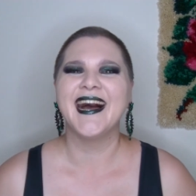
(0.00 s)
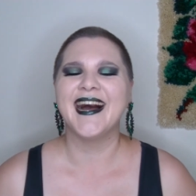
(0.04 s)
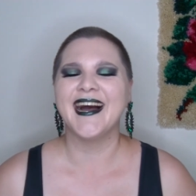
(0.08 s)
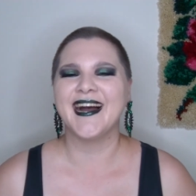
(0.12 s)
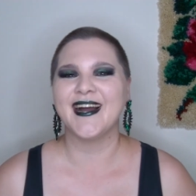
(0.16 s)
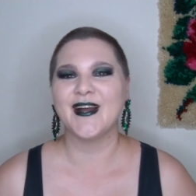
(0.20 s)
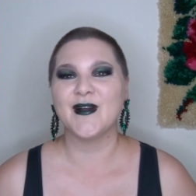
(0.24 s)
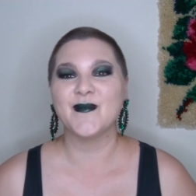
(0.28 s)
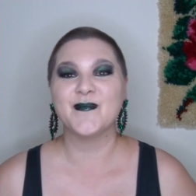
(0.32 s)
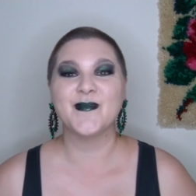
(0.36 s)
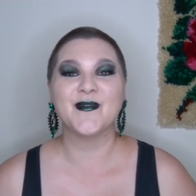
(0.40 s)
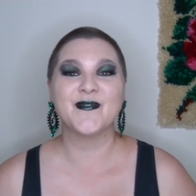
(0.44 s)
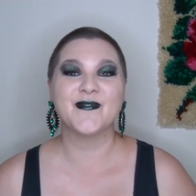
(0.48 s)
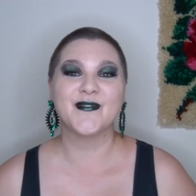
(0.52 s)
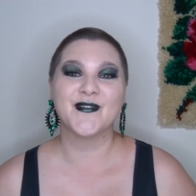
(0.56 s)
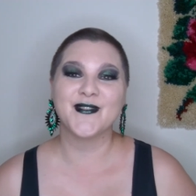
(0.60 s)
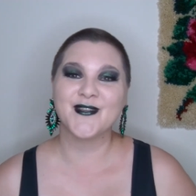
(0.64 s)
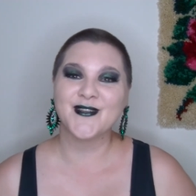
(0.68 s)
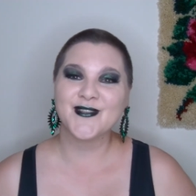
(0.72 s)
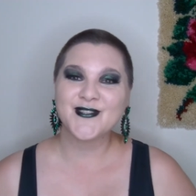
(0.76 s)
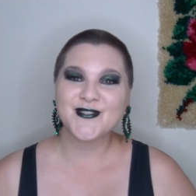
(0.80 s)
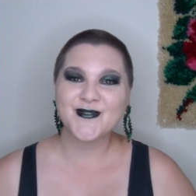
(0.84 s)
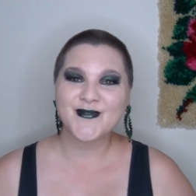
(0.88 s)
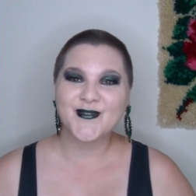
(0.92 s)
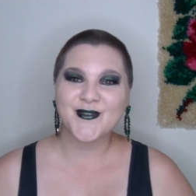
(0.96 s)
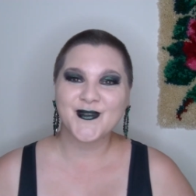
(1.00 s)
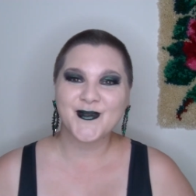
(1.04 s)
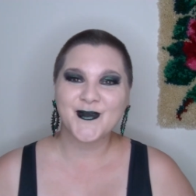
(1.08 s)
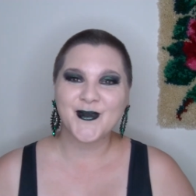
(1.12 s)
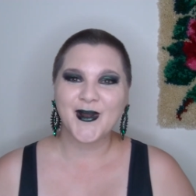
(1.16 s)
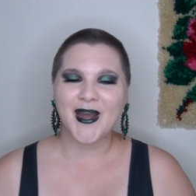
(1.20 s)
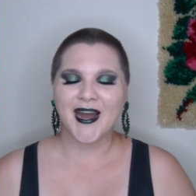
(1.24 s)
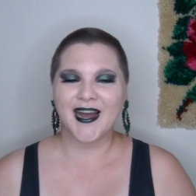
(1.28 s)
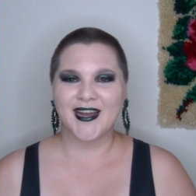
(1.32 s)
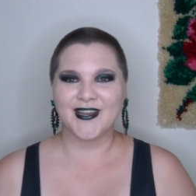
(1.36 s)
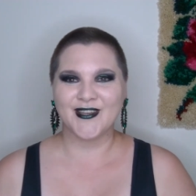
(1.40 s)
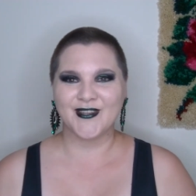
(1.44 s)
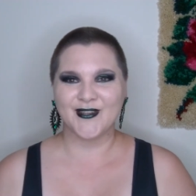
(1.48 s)
But for those of you who
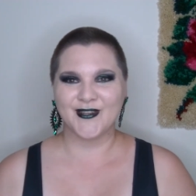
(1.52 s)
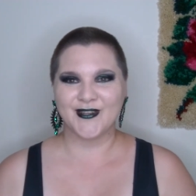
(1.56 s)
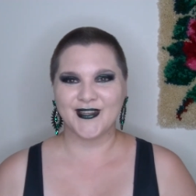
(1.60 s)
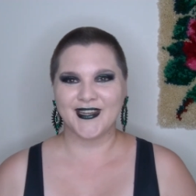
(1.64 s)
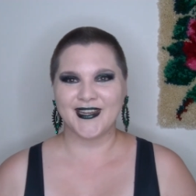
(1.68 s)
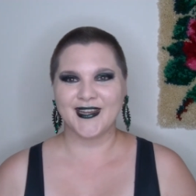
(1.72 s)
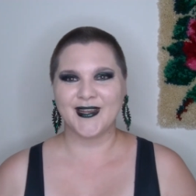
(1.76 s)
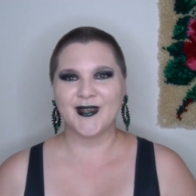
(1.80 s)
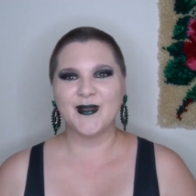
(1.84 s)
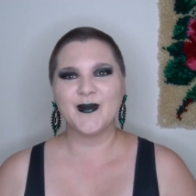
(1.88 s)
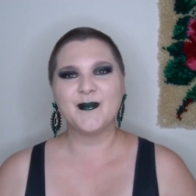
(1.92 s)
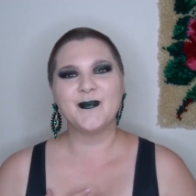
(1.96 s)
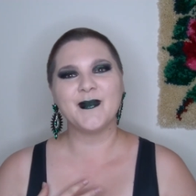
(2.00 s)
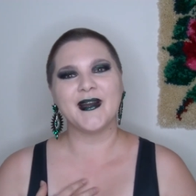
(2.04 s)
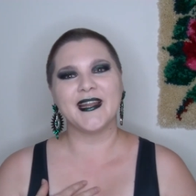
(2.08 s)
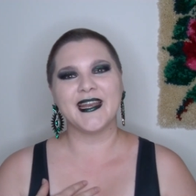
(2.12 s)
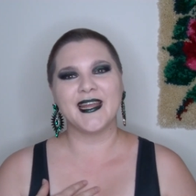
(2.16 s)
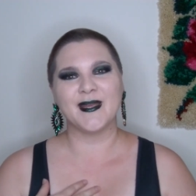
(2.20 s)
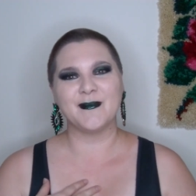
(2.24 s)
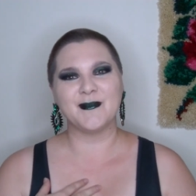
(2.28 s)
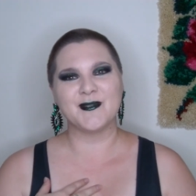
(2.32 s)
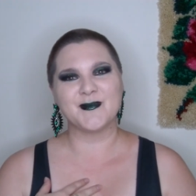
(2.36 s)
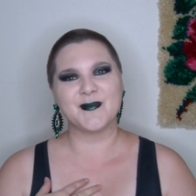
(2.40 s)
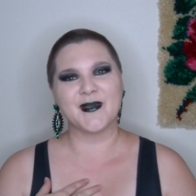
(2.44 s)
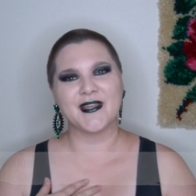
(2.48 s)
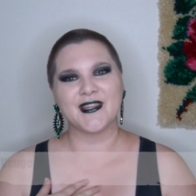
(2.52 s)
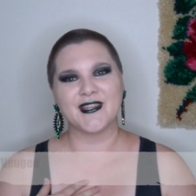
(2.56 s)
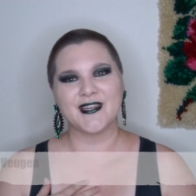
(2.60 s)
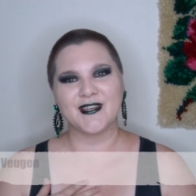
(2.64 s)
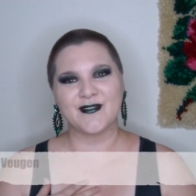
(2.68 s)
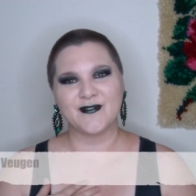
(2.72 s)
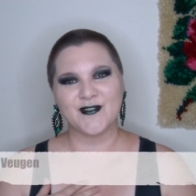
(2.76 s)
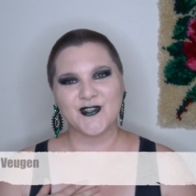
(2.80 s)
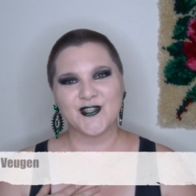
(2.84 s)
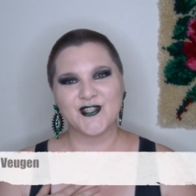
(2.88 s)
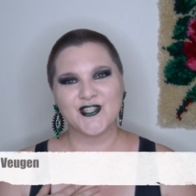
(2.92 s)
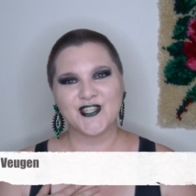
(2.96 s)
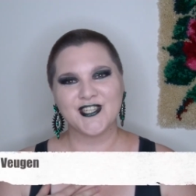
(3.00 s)
are new here, my name is Bethany
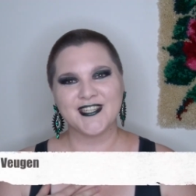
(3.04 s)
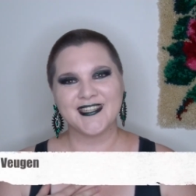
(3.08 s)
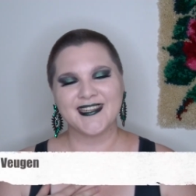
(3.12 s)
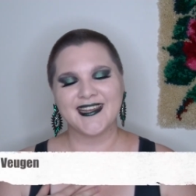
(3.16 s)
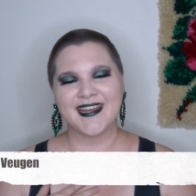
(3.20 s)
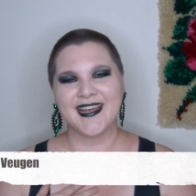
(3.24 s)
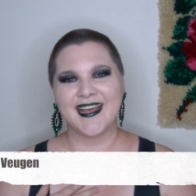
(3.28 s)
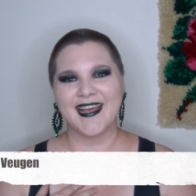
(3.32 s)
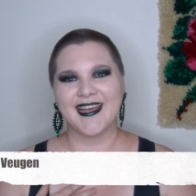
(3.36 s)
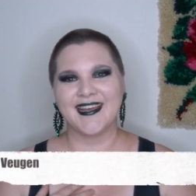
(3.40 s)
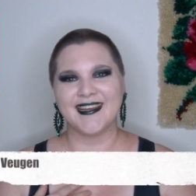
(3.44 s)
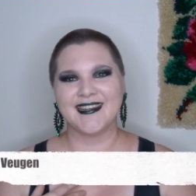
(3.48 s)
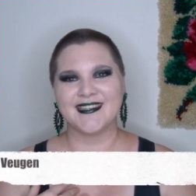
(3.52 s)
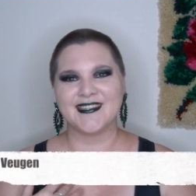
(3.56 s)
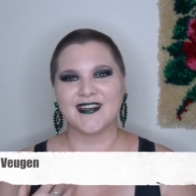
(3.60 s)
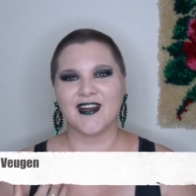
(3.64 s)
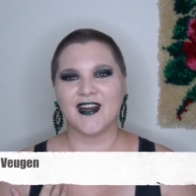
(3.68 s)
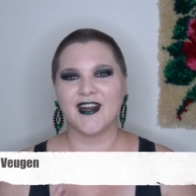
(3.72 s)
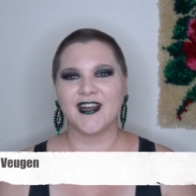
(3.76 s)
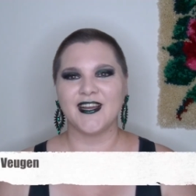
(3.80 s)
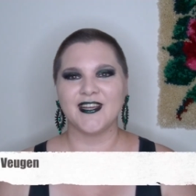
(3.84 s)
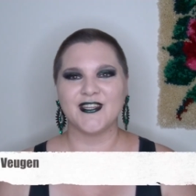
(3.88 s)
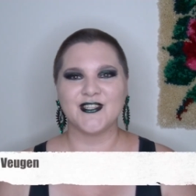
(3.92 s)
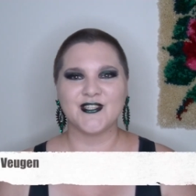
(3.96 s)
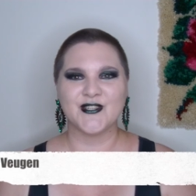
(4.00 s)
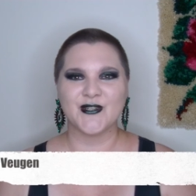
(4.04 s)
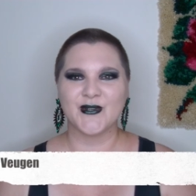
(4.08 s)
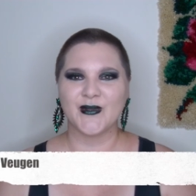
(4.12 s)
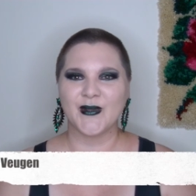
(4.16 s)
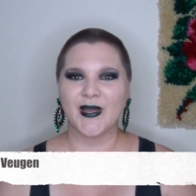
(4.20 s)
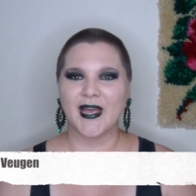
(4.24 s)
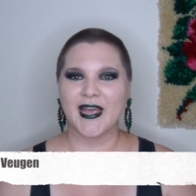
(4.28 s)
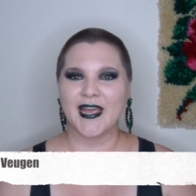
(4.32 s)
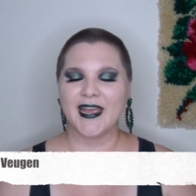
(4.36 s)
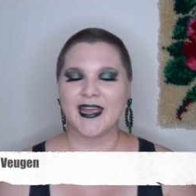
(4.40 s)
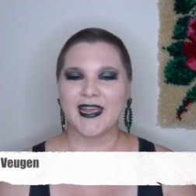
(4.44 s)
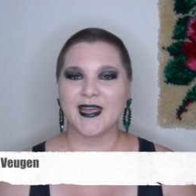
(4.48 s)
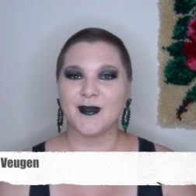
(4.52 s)
Veugen and I do
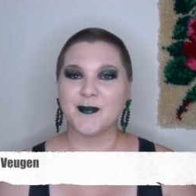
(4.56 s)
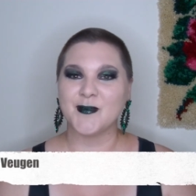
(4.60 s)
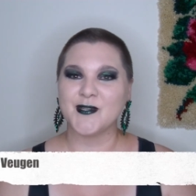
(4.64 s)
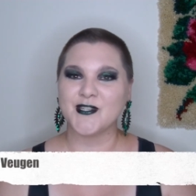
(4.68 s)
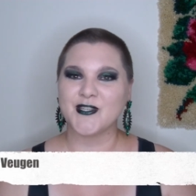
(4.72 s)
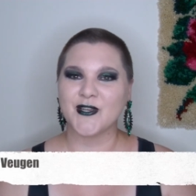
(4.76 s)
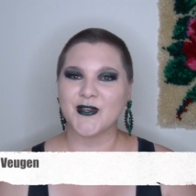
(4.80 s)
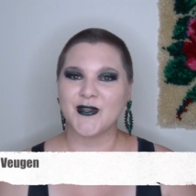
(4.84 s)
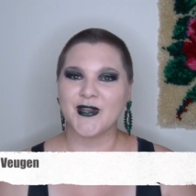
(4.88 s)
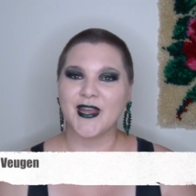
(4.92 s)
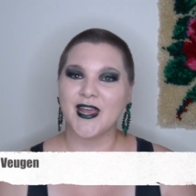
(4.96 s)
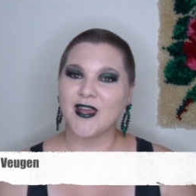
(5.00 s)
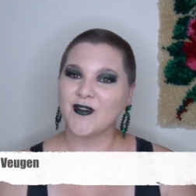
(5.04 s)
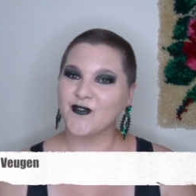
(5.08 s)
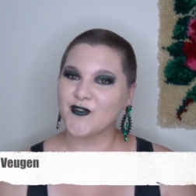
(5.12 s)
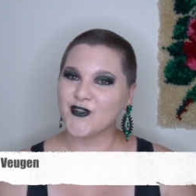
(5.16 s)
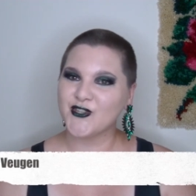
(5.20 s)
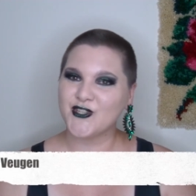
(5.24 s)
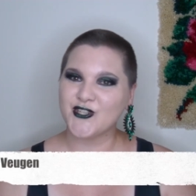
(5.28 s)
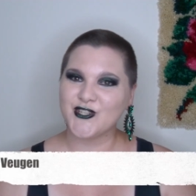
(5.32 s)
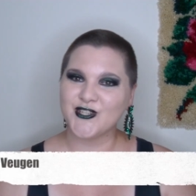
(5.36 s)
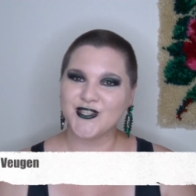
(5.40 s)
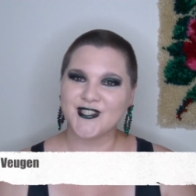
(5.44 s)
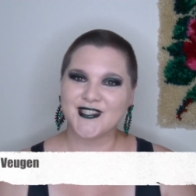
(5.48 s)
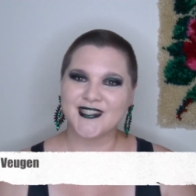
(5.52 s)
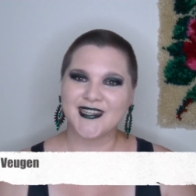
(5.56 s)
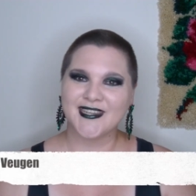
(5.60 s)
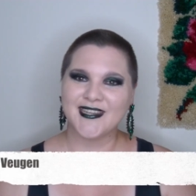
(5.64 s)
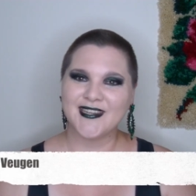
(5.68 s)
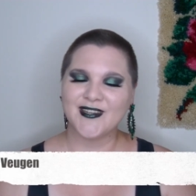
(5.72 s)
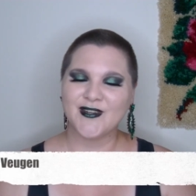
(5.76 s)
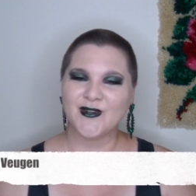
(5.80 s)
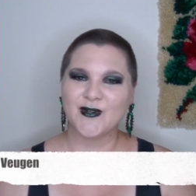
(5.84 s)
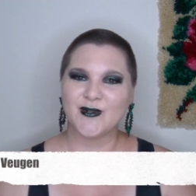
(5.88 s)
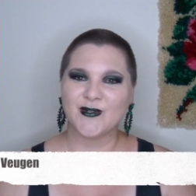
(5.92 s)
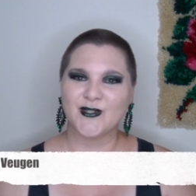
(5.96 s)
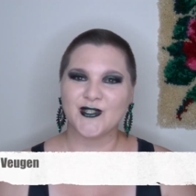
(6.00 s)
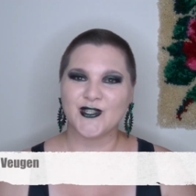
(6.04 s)
an episode every Tuesday
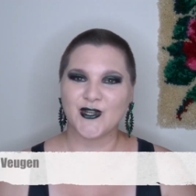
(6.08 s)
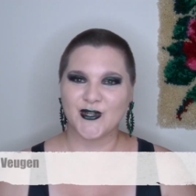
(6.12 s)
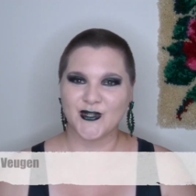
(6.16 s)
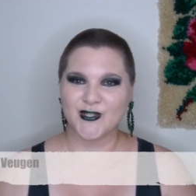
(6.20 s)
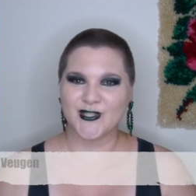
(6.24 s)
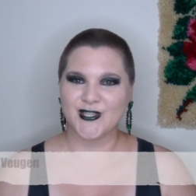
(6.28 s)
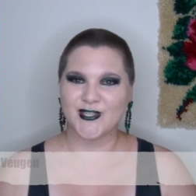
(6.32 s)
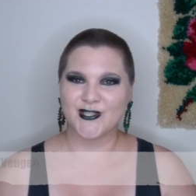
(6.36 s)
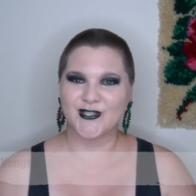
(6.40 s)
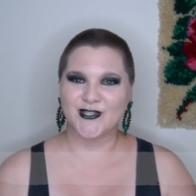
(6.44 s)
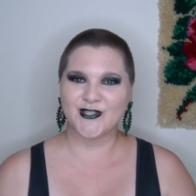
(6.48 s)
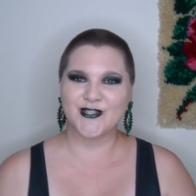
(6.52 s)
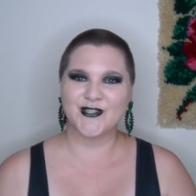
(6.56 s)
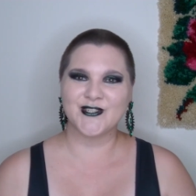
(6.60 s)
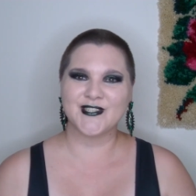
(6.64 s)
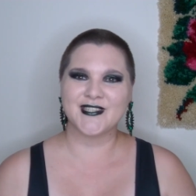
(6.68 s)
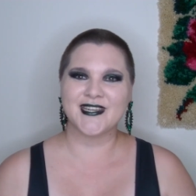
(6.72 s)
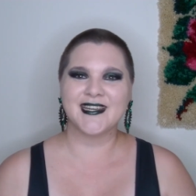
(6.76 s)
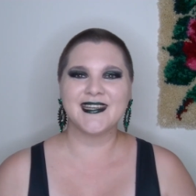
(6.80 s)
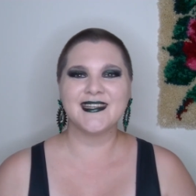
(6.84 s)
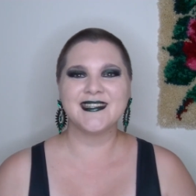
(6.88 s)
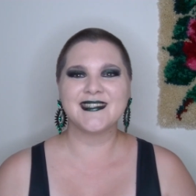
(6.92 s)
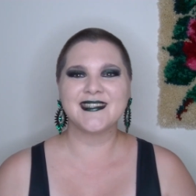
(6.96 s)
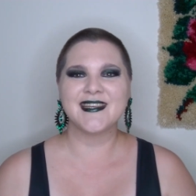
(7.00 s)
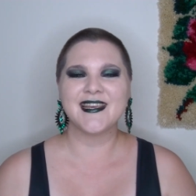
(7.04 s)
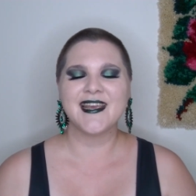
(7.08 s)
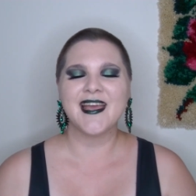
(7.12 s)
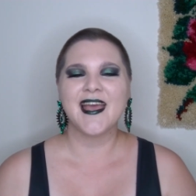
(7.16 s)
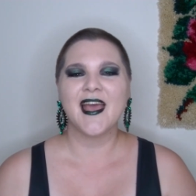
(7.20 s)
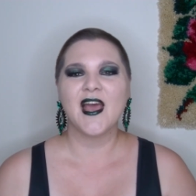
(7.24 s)
called Toxic Tuesdays,